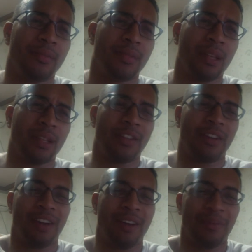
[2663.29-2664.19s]
I
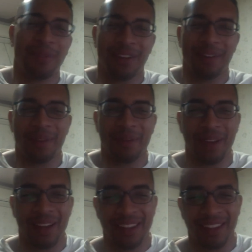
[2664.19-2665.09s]
tried to put it in my
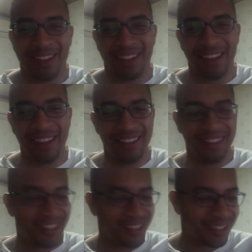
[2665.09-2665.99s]
mouth. I was like, oh
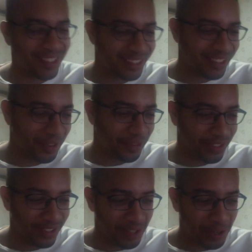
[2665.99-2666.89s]
shoot, this stuff
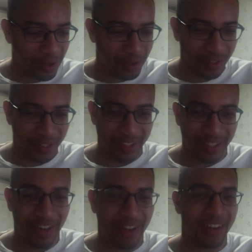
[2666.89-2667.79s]
is cold and it's
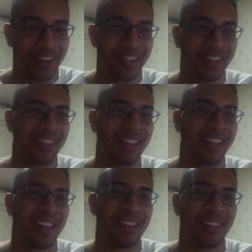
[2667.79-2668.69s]
hard. So
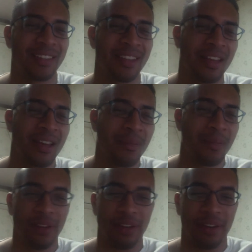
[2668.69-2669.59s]
like I just
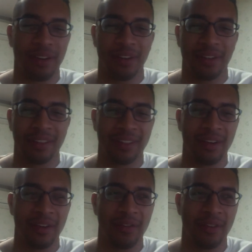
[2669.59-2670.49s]
put it on the
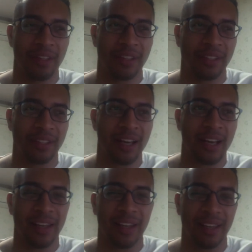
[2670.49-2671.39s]
stove and it just
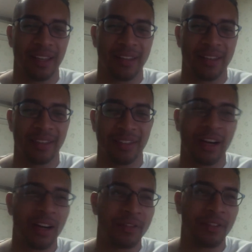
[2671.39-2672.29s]
got like
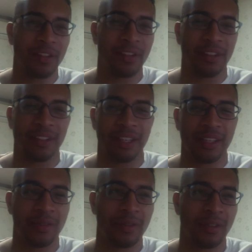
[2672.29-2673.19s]
softer and it
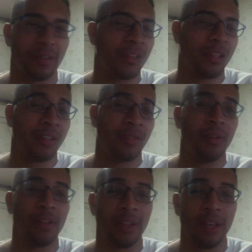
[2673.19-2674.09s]
tasted
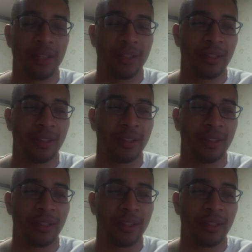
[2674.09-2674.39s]
really nice.